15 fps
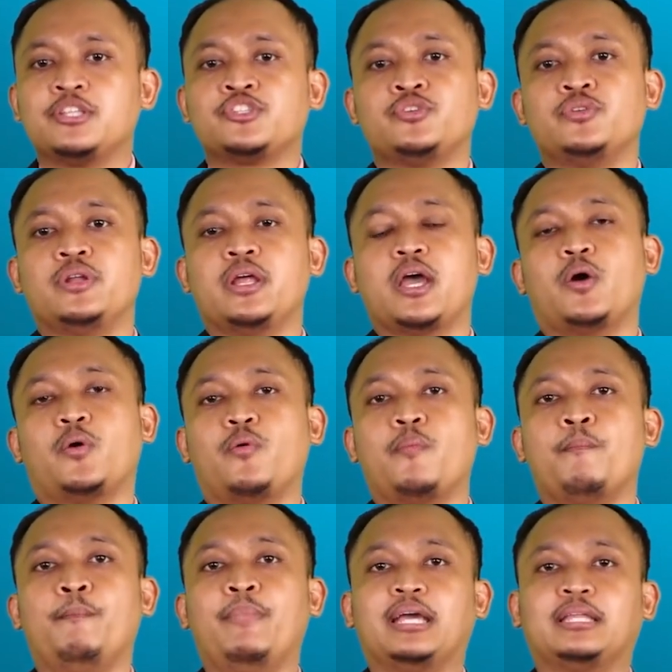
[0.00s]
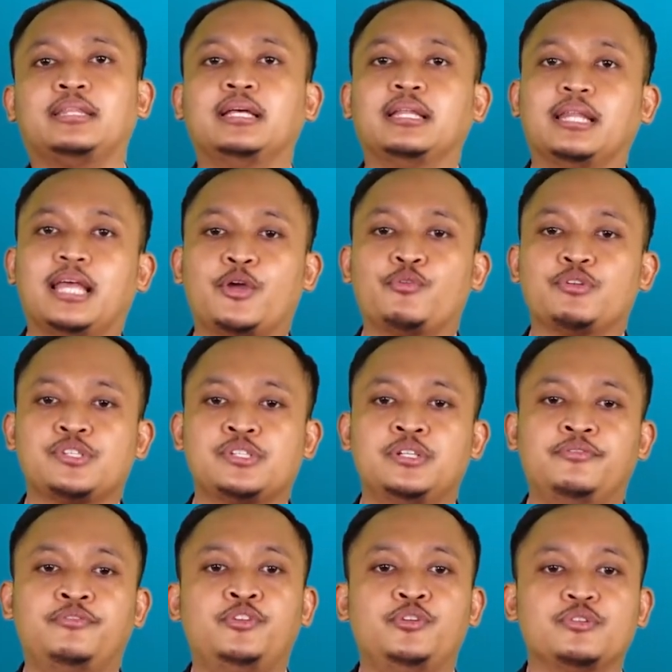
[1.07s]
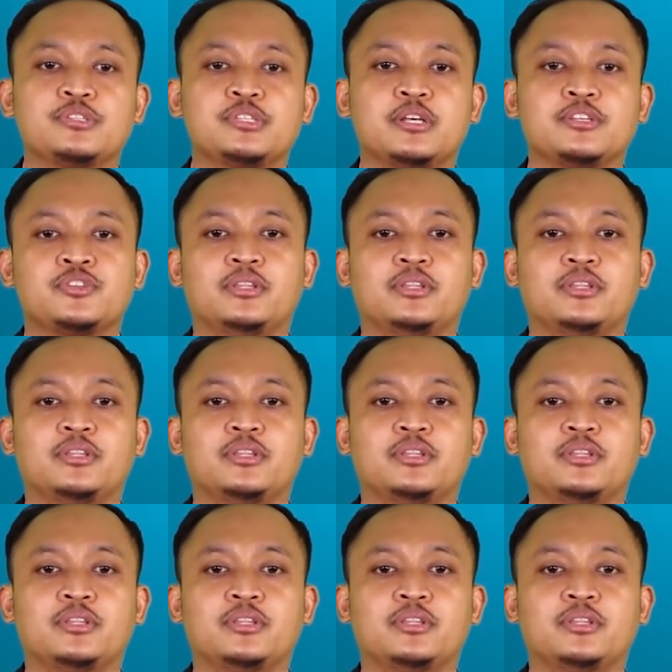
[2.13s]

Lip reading: to now make the language diffuse,